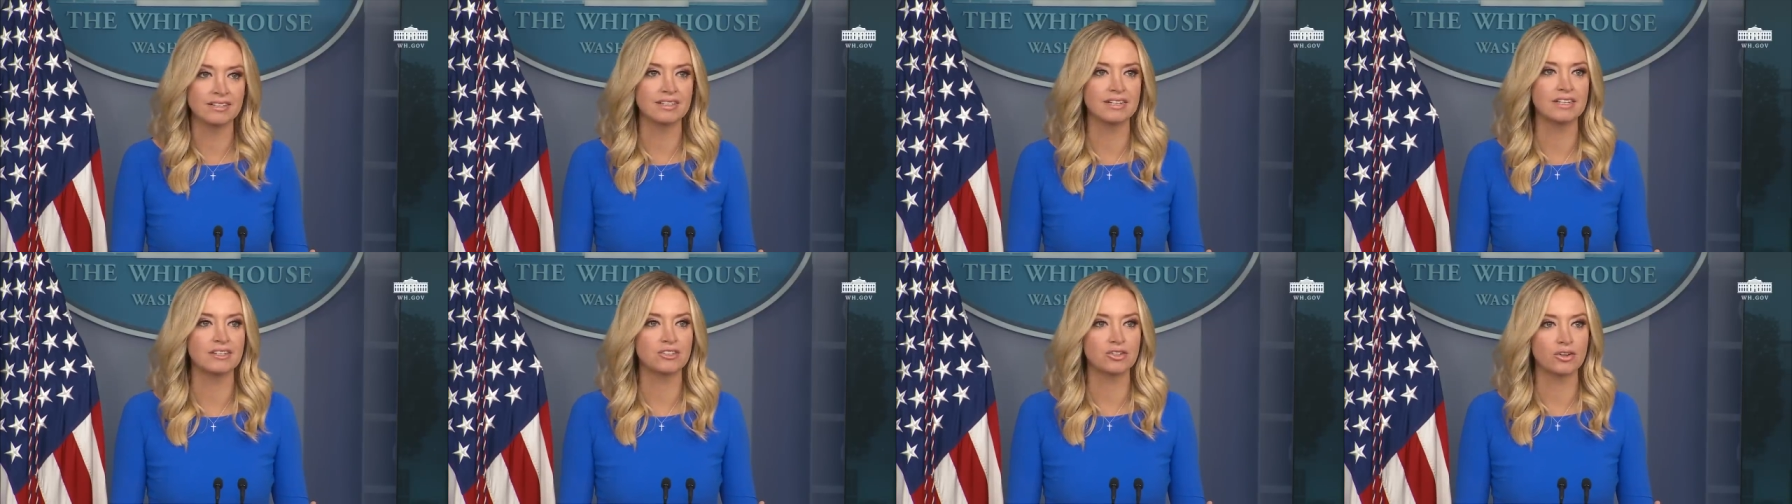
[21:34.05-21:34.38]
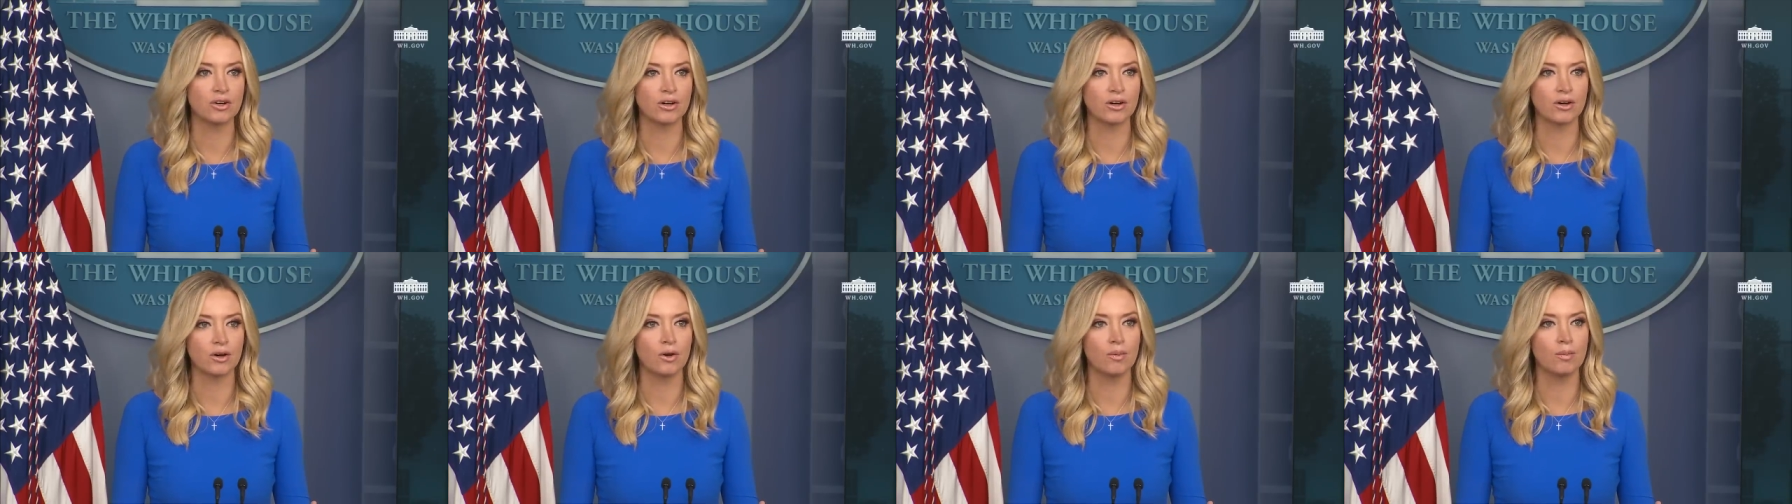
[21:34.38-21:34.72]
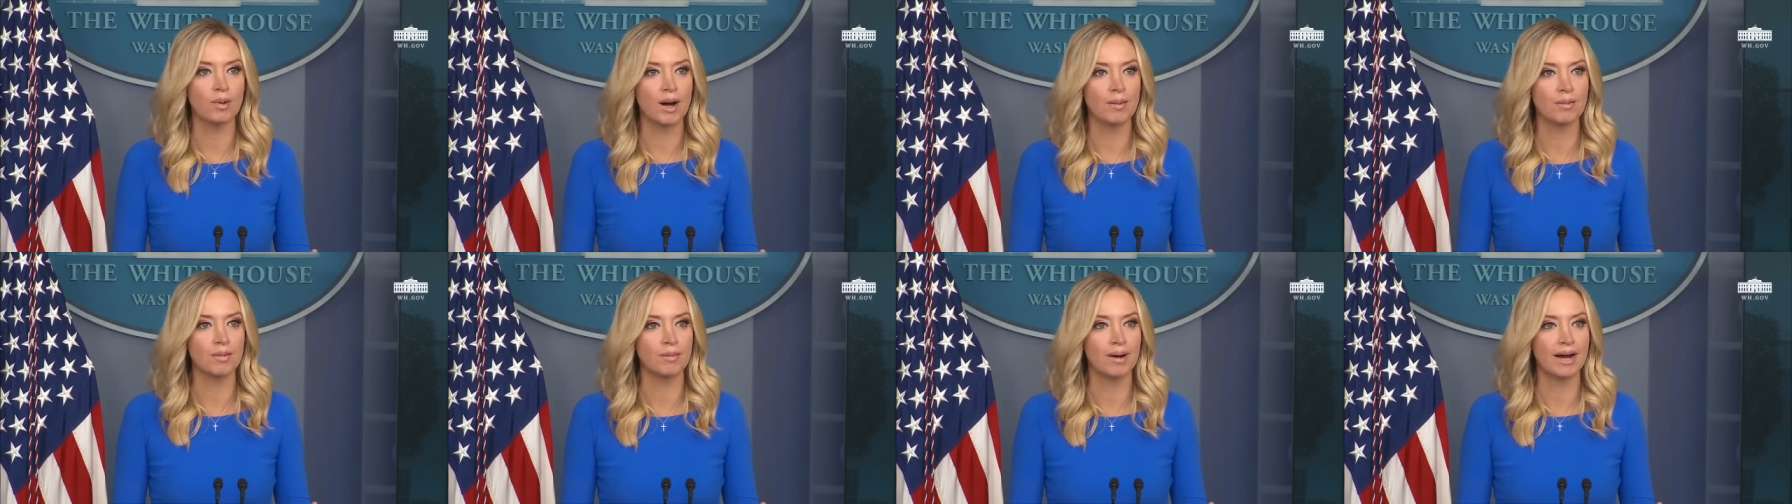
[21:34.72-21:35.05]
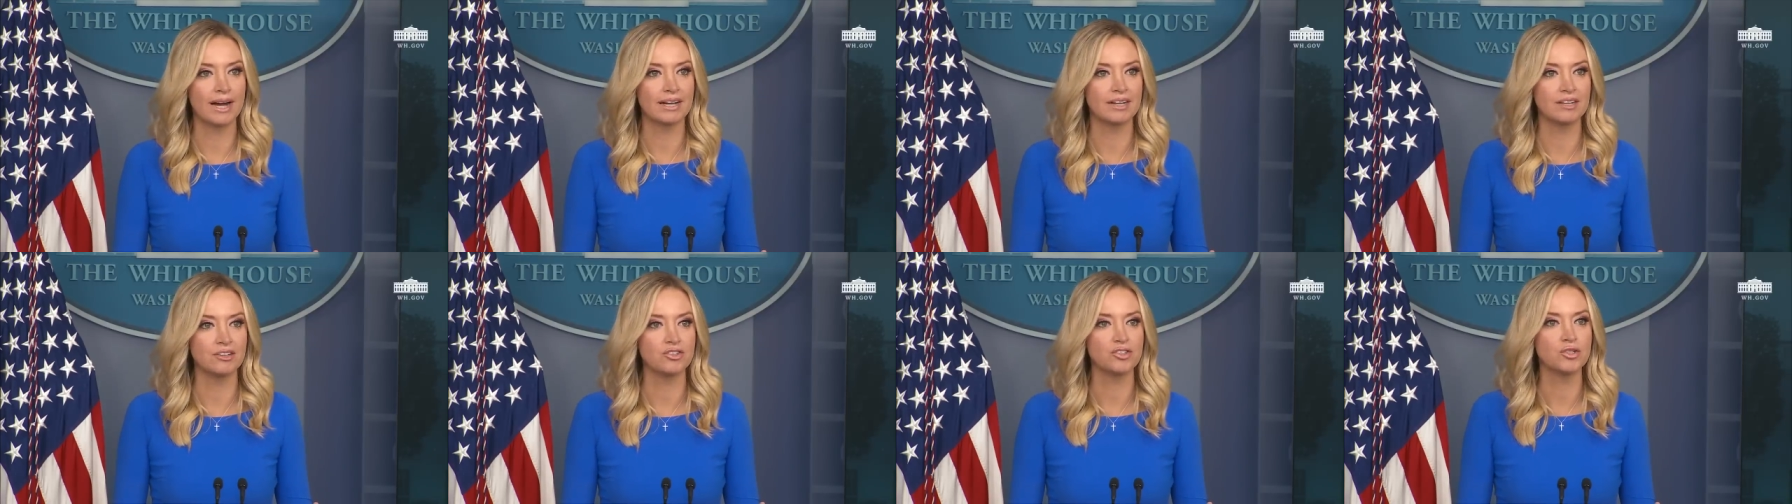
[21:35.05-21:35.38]
and it took Obama
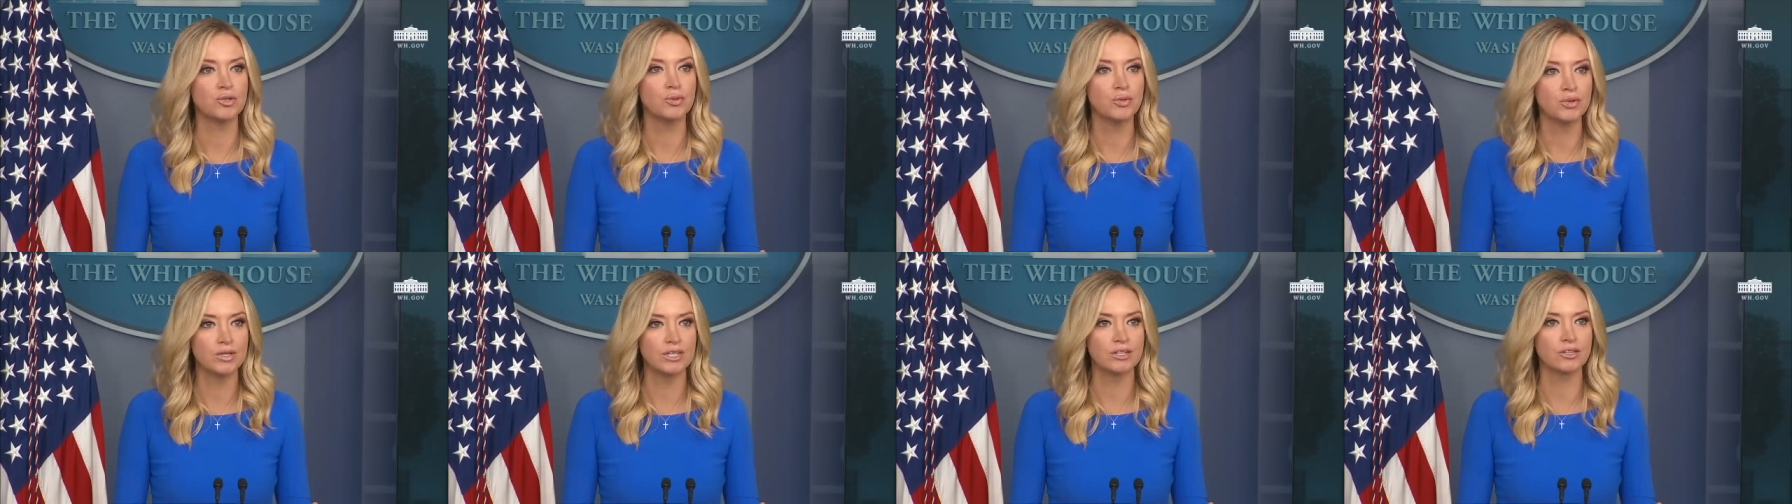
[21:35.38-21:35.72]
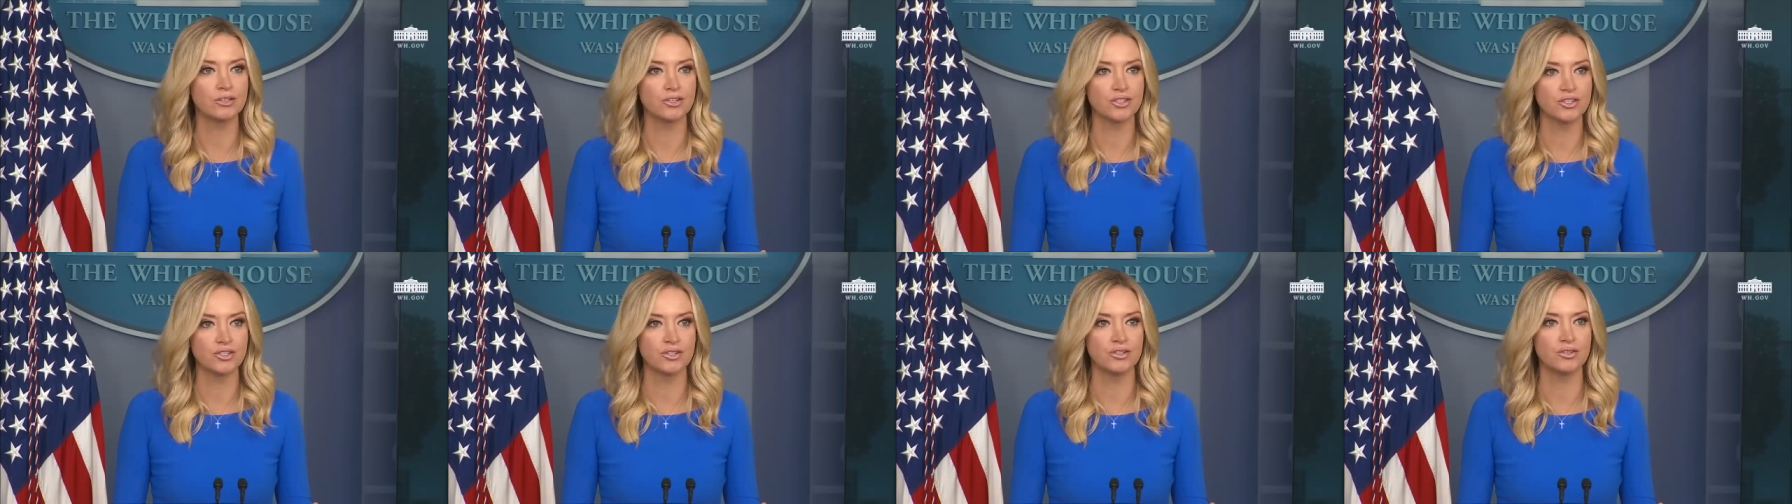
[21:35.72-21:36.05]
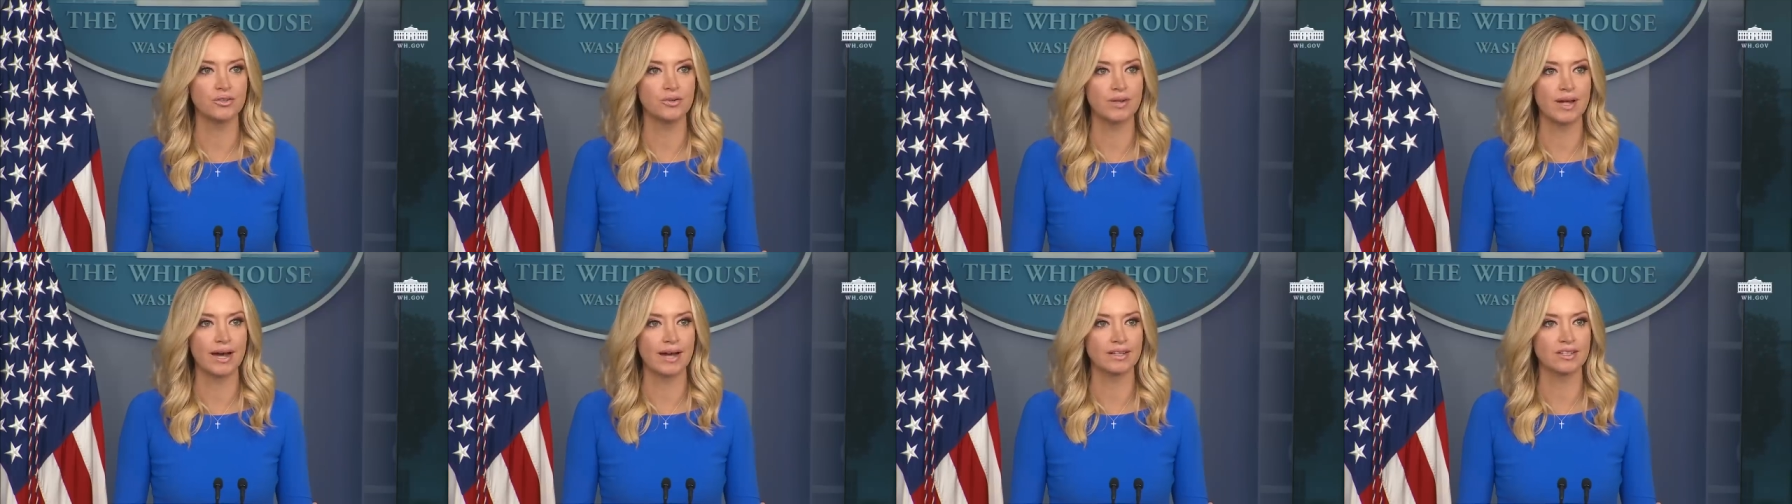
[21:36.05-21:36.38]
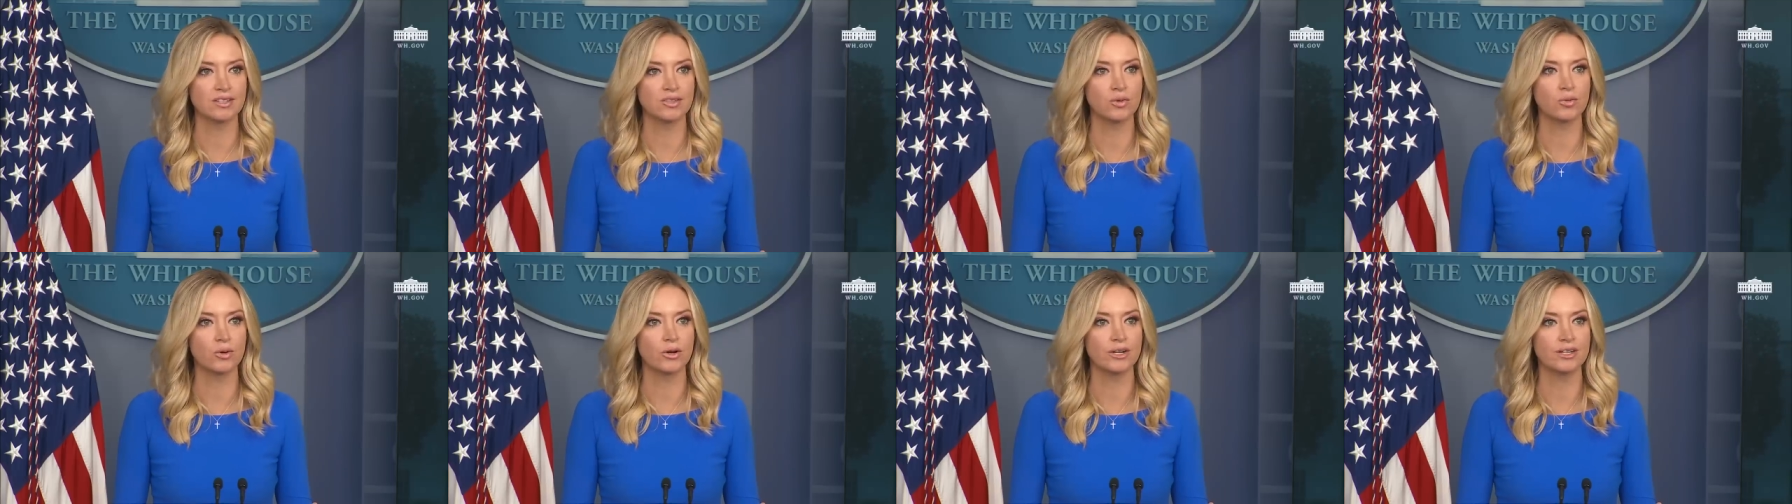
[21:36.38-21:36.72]
Biden two years to do that.
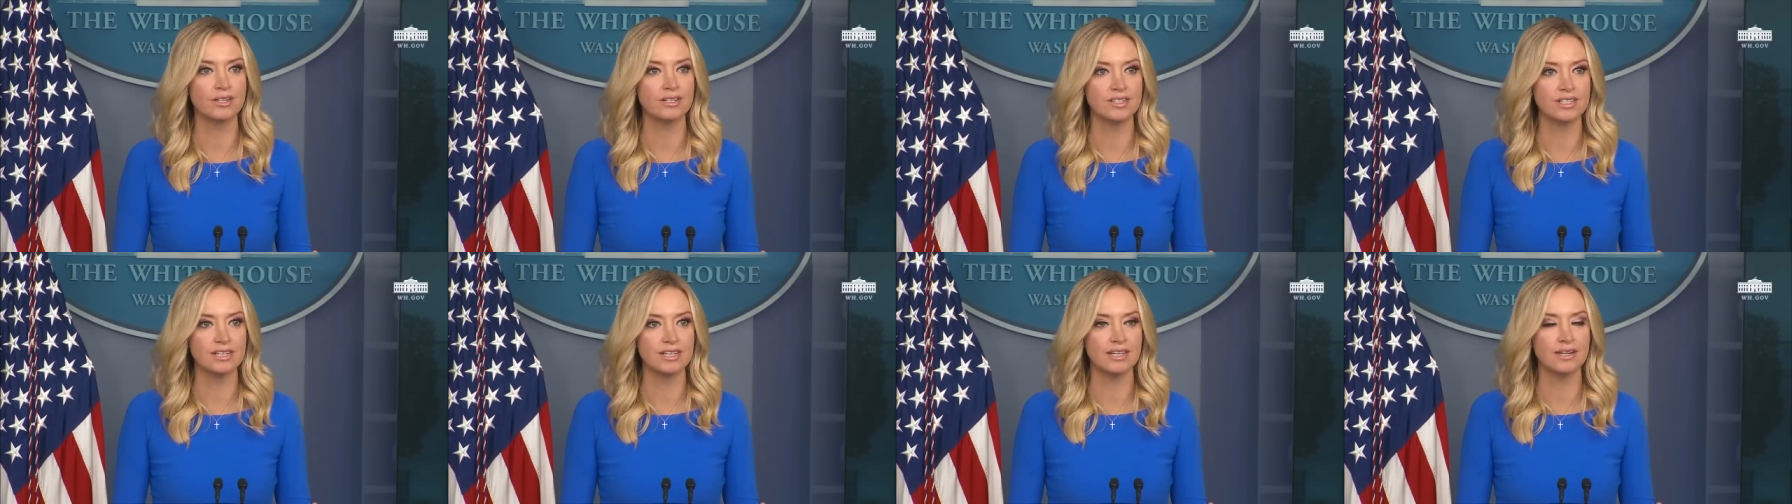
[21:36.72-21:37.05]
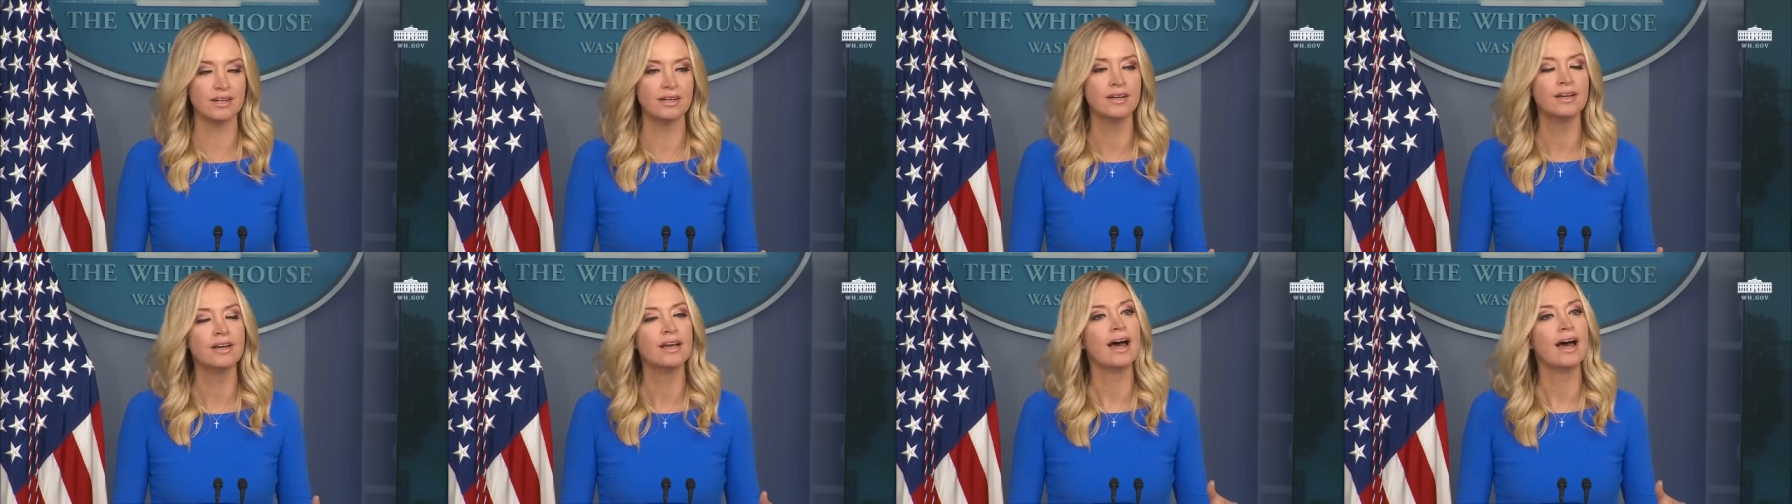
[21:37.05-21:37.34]
So we're indeed